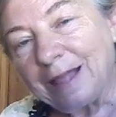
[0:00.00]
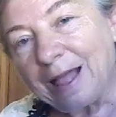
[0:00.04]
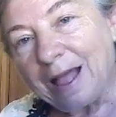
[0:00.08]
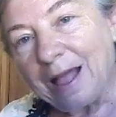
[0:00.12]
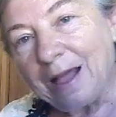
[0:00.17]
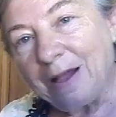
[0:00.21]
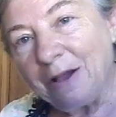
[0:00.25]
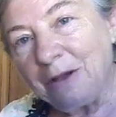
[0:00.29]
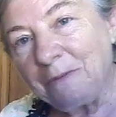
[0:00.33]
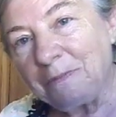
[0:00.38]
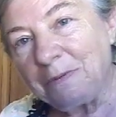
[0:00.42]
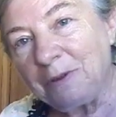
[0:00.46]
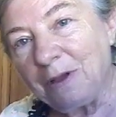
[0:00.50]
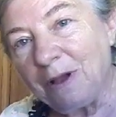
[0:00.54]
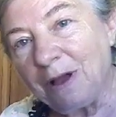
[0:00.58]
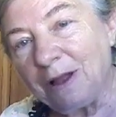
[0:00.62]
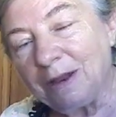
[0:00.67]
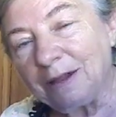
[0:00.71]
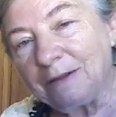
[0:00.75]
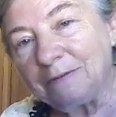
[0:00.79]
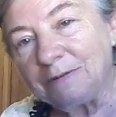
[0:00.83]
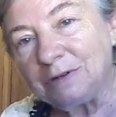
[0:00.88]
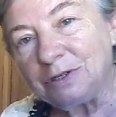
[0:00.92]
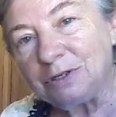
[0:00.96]
I hope you
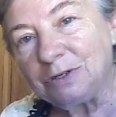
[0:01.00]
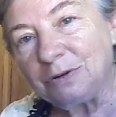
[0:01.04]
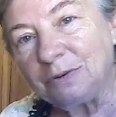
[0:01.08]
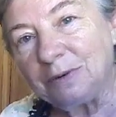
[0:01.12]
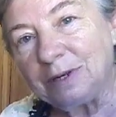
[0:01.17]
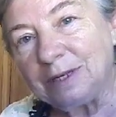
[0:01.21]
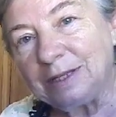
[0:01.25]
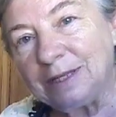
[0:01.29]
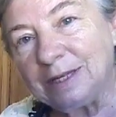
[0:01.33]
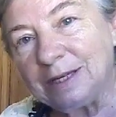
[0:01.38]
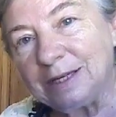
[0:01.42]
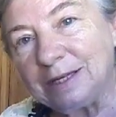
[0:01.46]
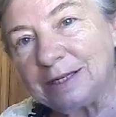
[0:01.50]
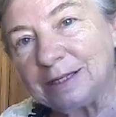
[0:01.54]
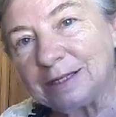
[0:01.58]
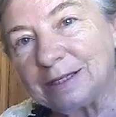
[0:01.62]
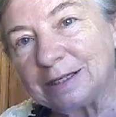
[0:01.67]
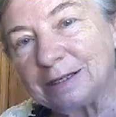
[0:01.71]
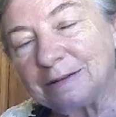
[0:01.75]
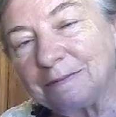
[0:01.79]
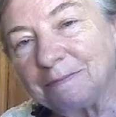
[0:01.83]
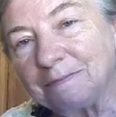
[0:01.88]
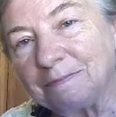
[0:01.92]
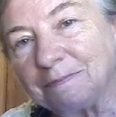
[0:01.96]
all have enjoyed
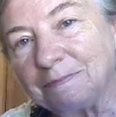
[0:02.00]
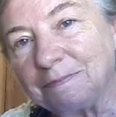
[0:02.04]
this.